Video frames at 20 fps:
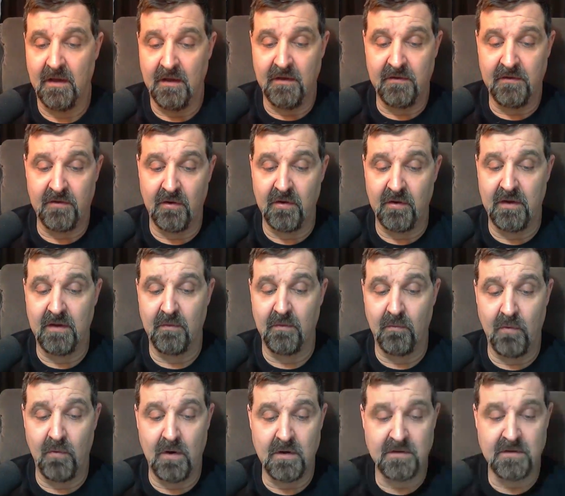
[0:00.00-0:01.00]
So it
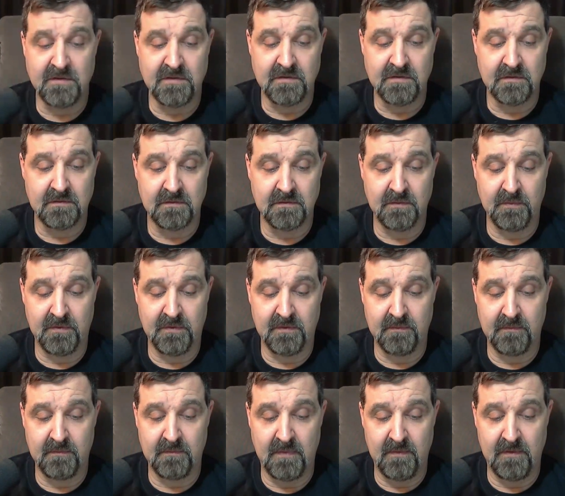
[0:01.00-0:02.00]
works. Oops,
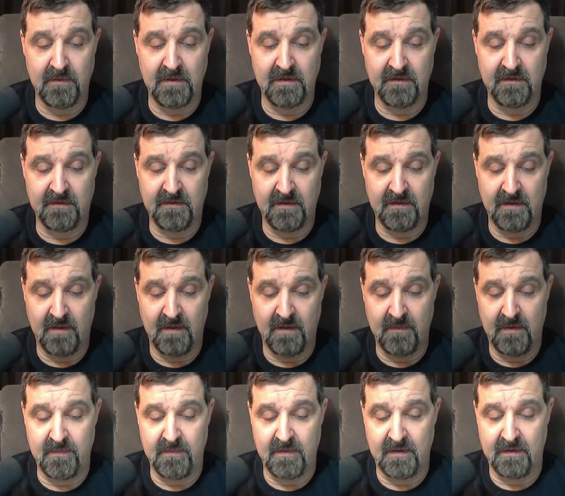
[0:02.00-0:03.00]
maybe you didn't see that.
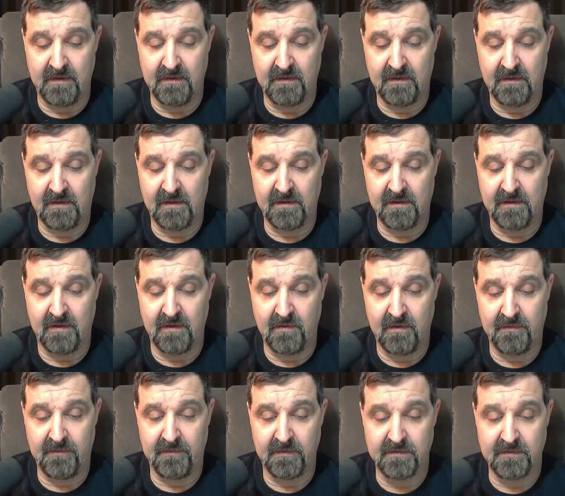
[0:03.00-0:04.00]
Maybe I clicked that
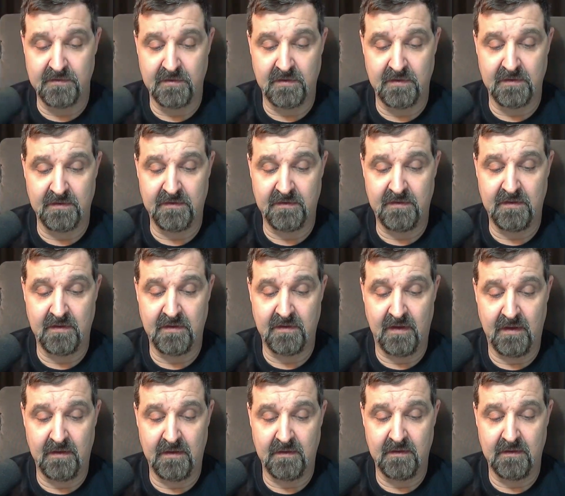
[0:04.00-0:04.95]
off there so you didn't see that.